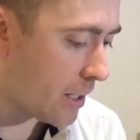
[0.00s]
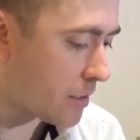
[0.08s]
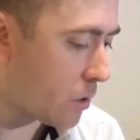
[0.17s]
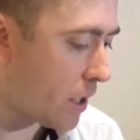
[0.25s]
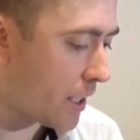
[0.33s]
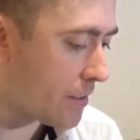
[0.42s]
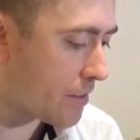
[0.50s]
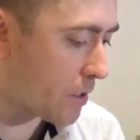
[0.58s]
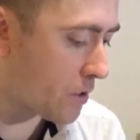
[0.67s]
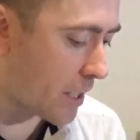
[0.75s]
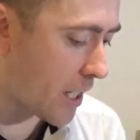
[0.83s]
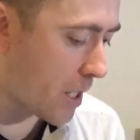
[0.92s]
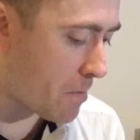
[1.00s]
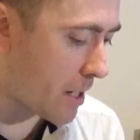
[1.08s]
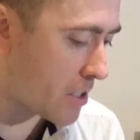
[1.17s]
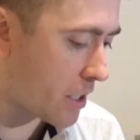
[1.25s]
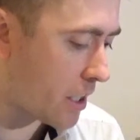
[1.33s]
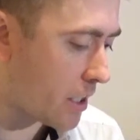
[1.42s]
So while he's doing that, I'm
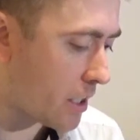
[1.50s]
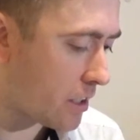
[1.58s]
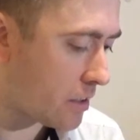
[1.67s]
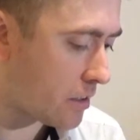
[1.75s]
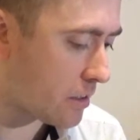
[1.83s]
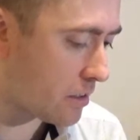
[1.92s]
actually gonna,